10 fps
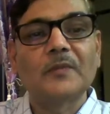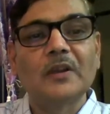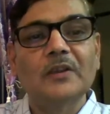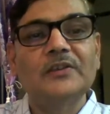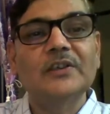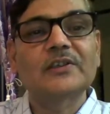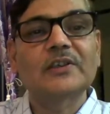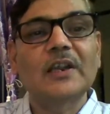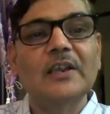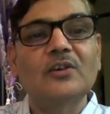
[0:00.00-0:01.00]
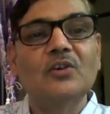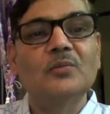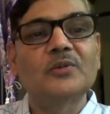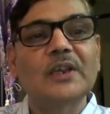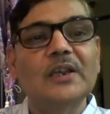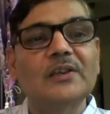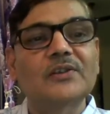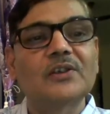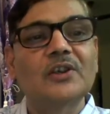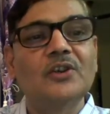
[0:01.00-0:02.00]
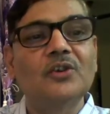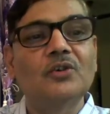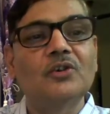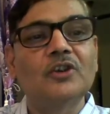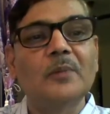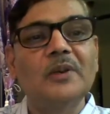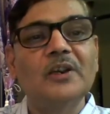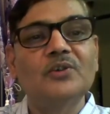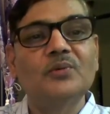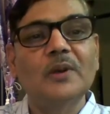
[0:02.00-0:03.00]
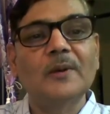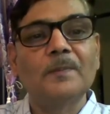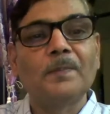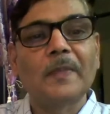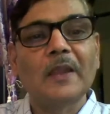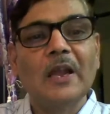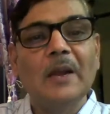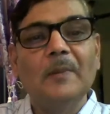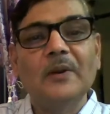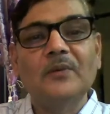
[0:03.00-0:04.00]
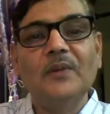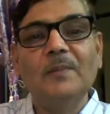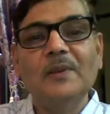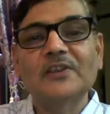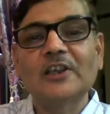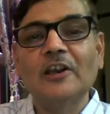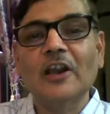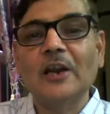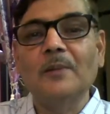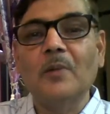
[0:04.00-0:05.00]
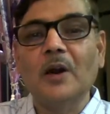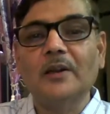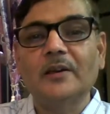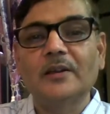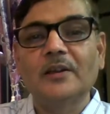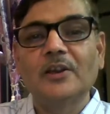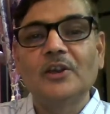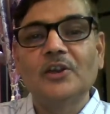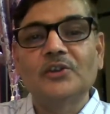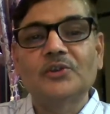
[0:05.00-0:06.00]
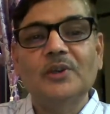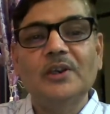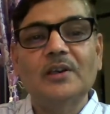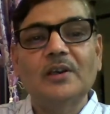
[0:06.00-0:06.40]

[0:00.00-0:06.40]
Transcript: just like homozygous, you know, dominant one, but females are non-bald. So here